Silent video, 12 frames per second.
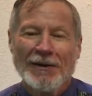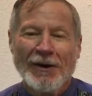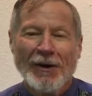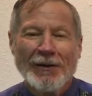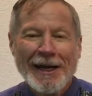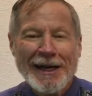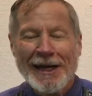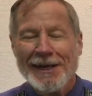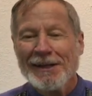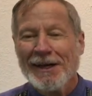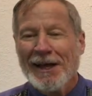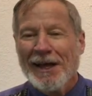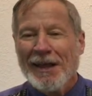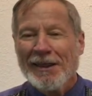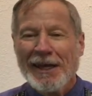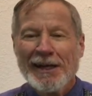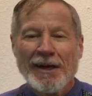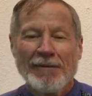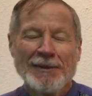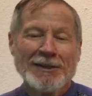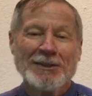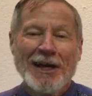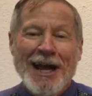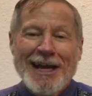All they can think of
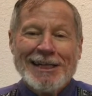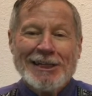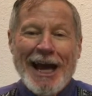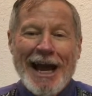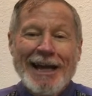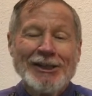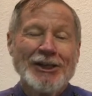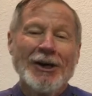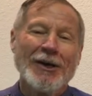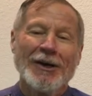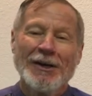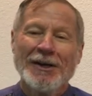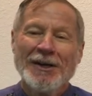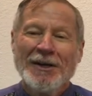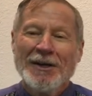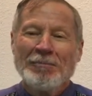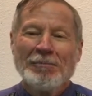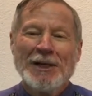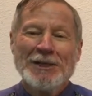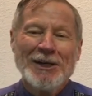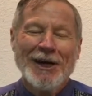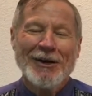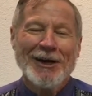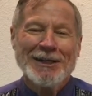is, danger,
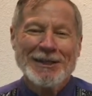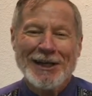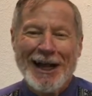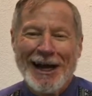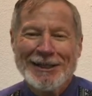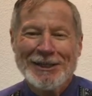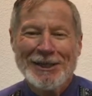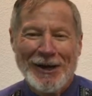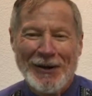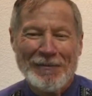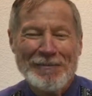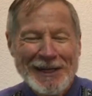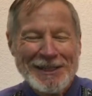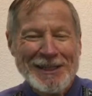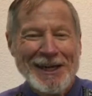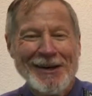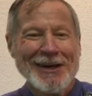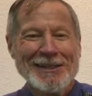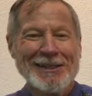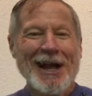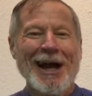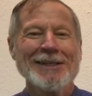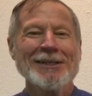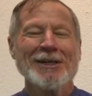missionary slideshow, missionary
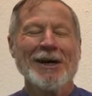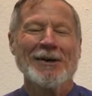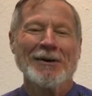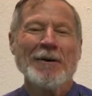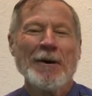slideshow.